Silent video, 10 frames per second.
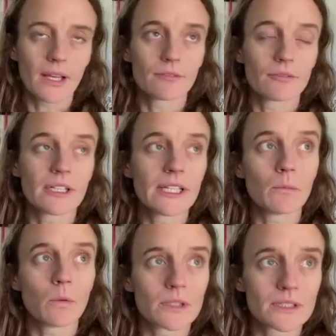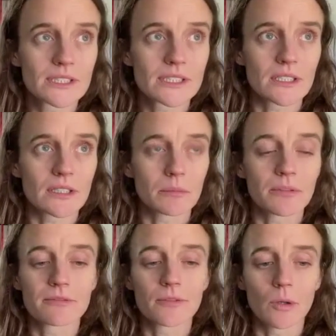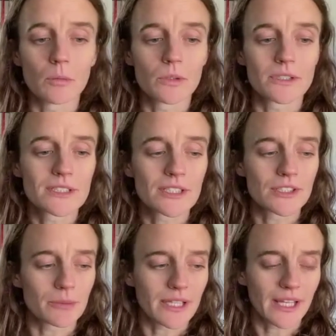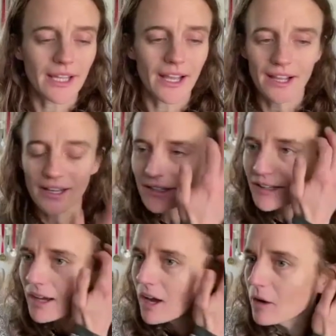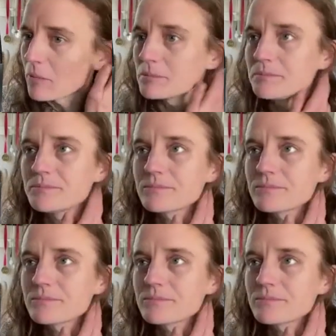really wants to perform, wants to do what they can, but